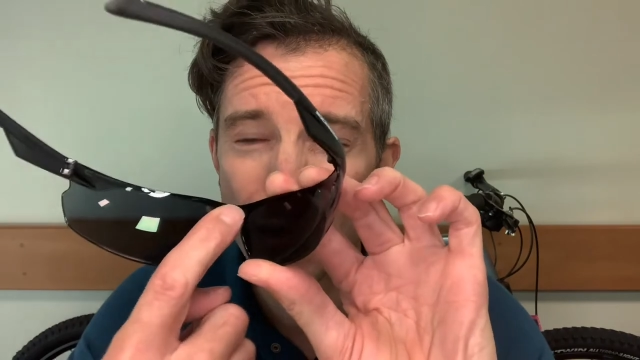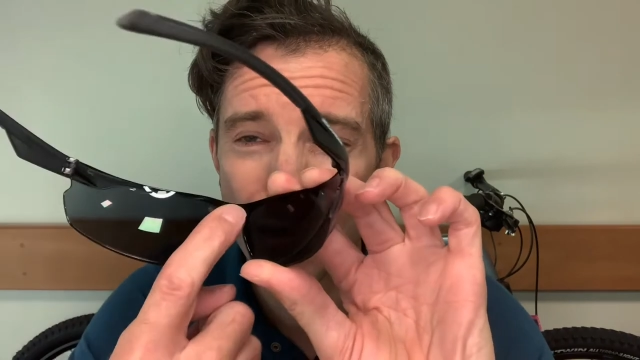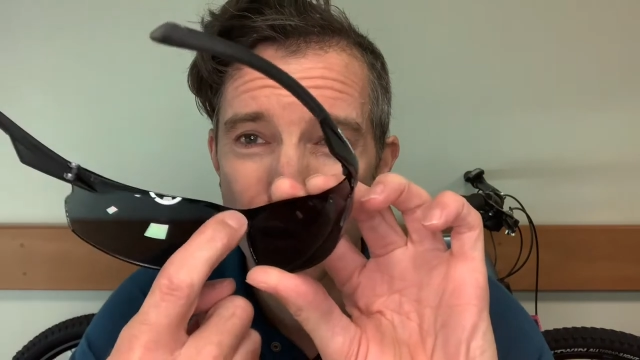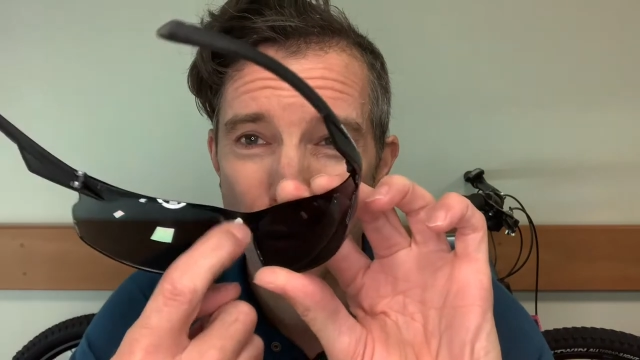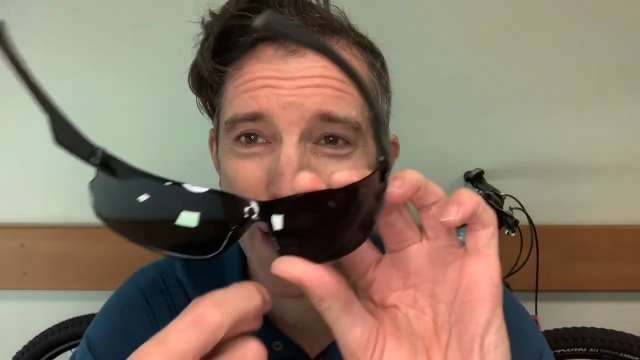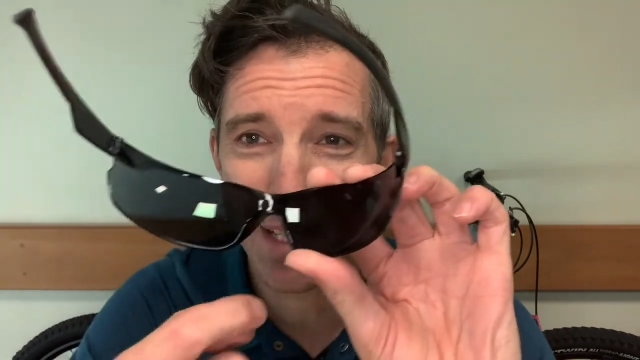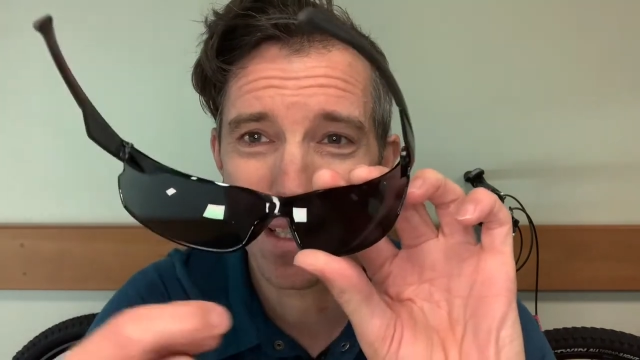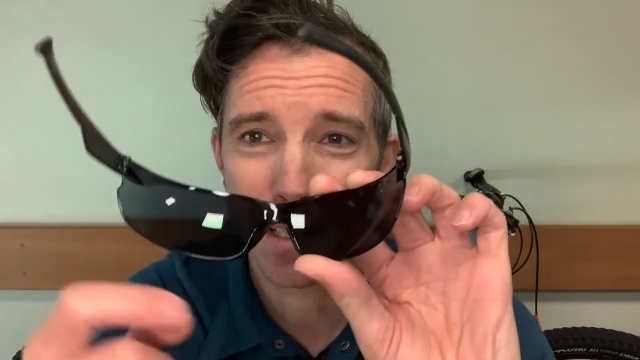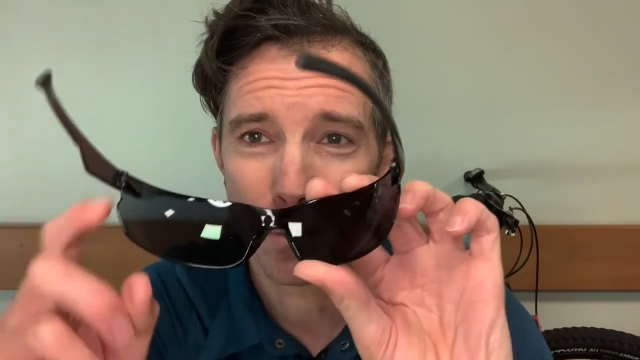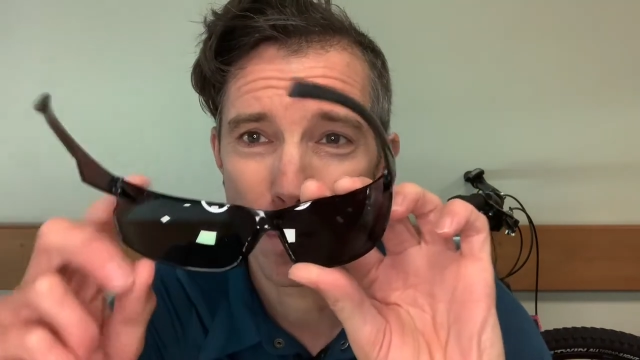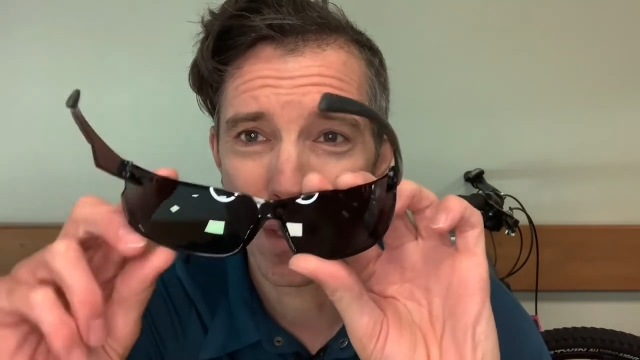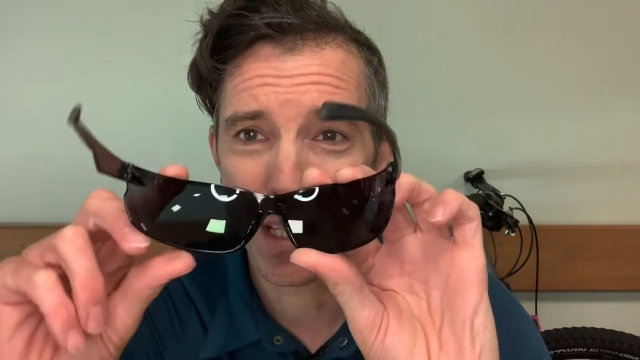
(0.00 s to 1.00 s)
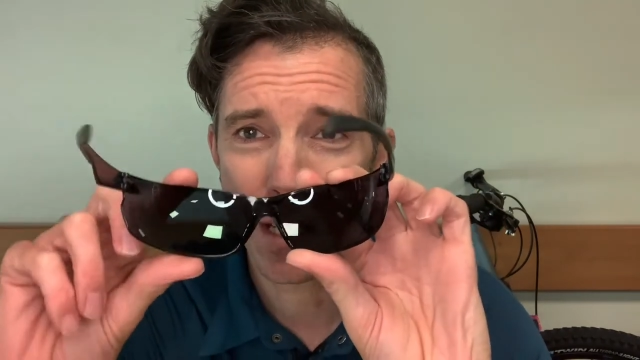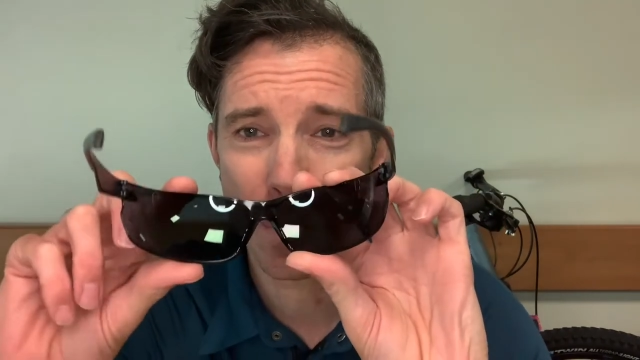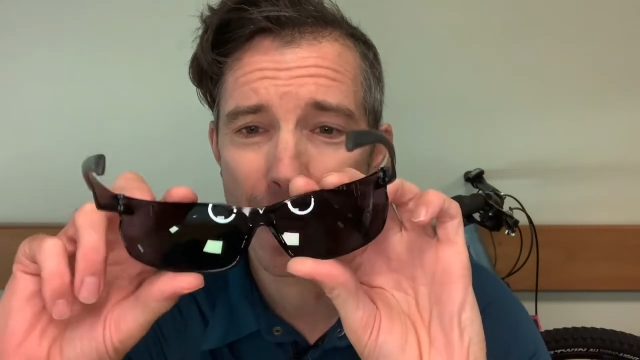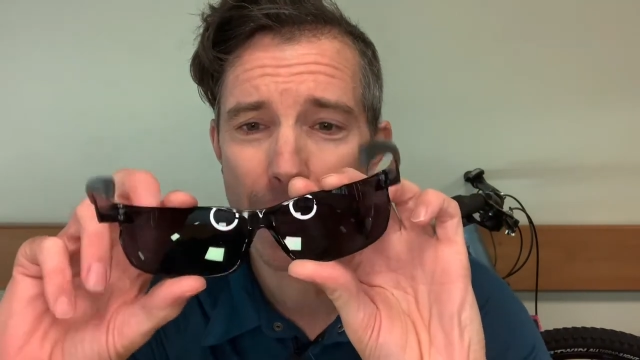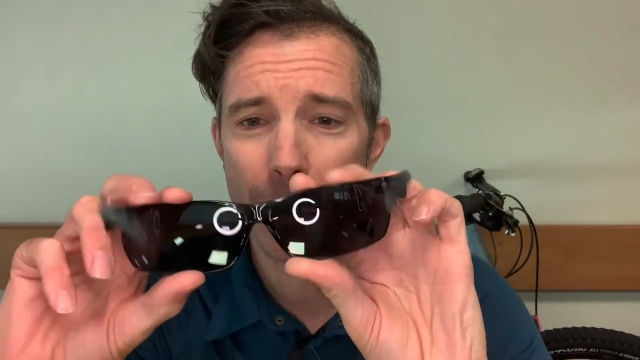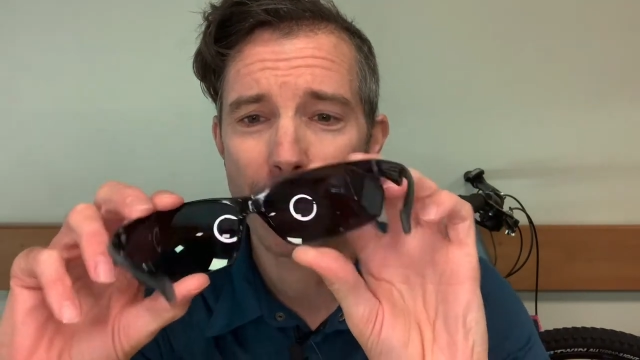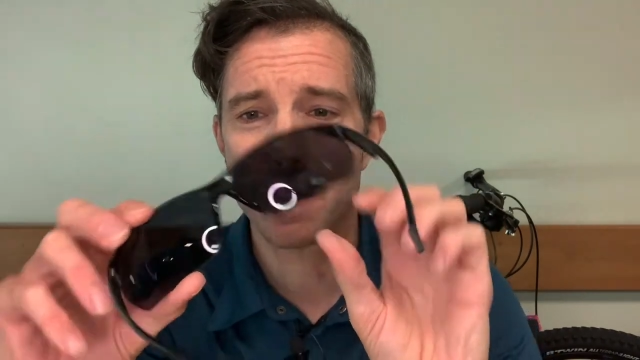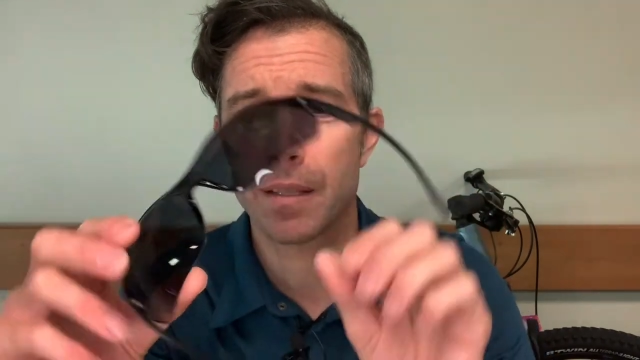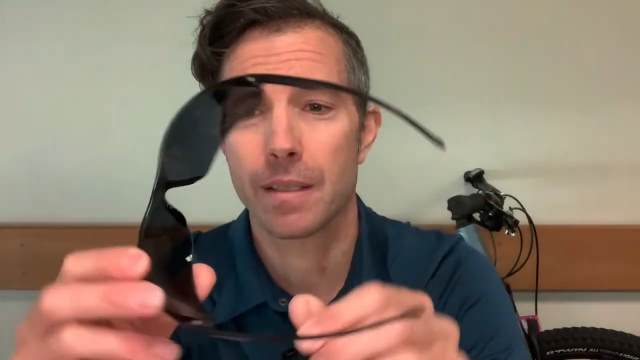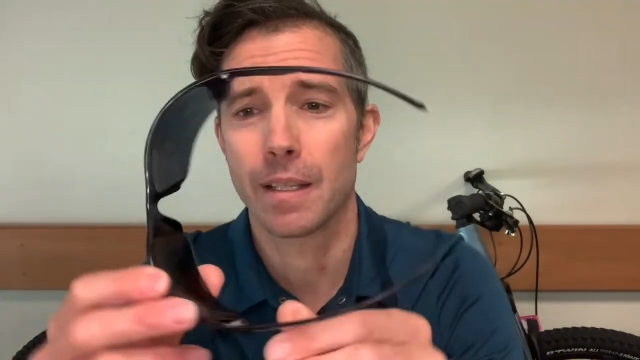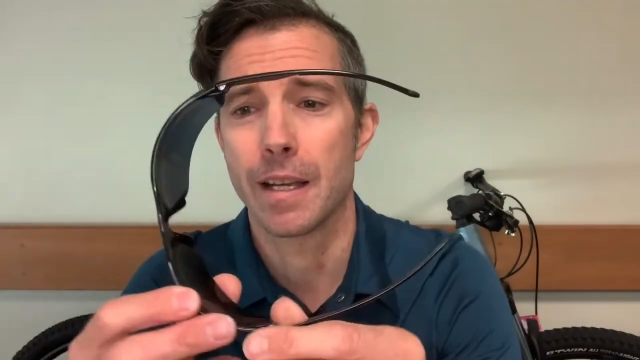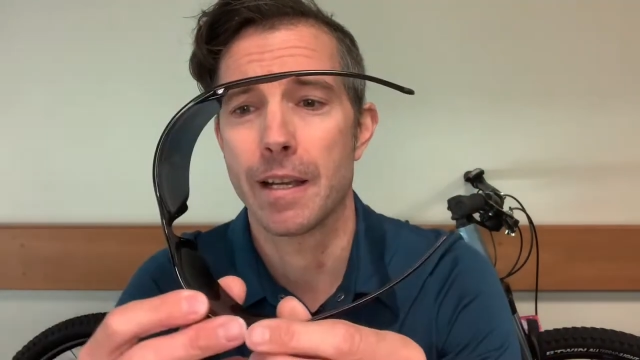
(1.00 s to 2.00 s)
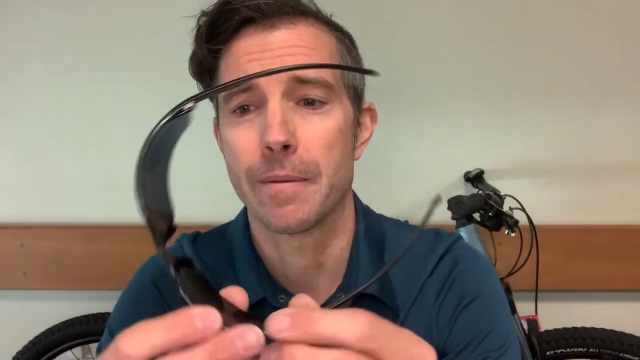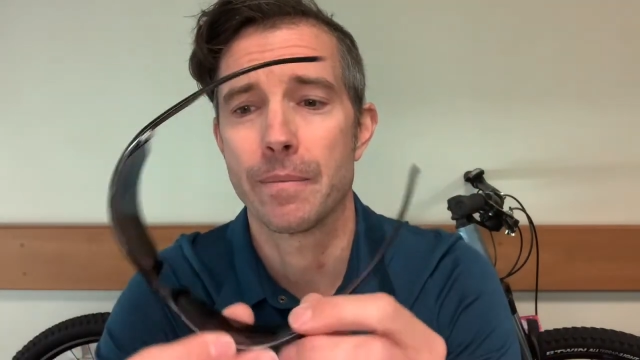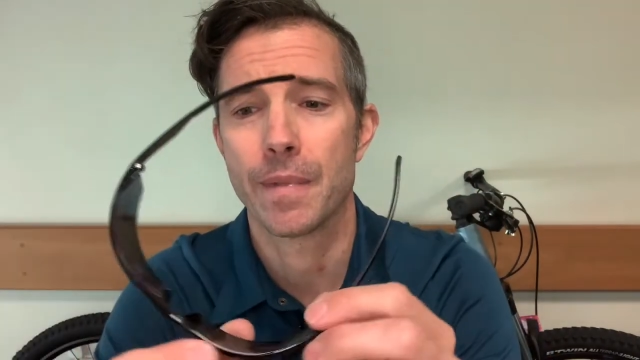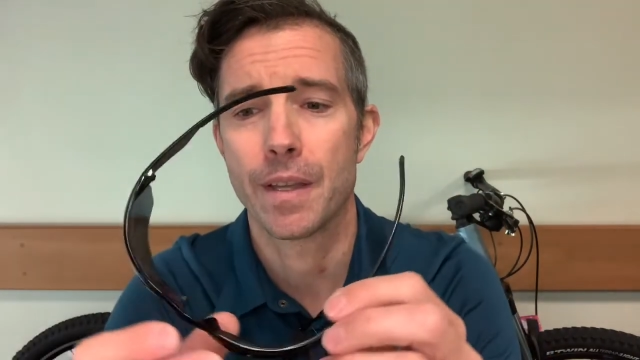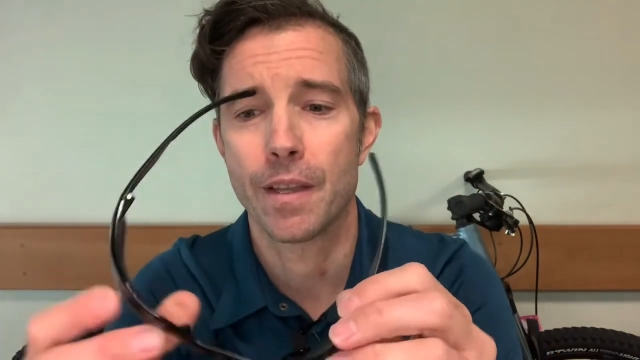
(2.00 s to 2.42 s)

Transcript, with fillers: sweat with these babies, um,